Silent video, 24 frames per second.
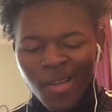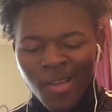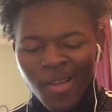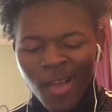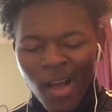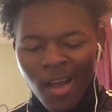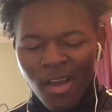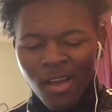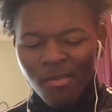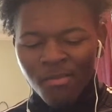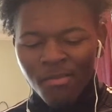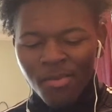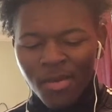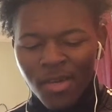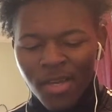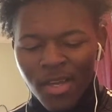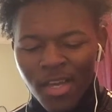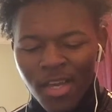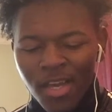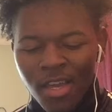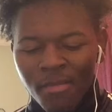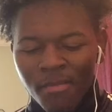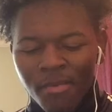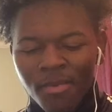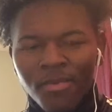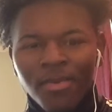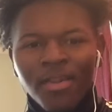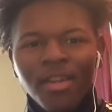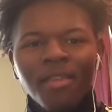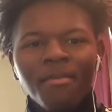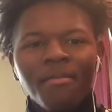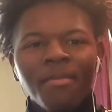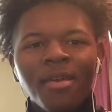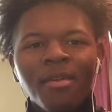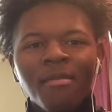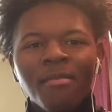Y'all can put Kid Boo in
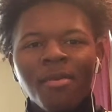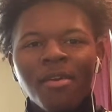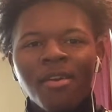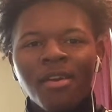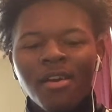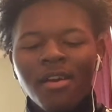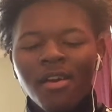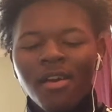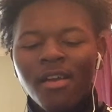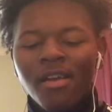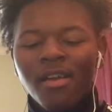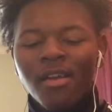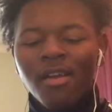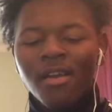the bit, bro.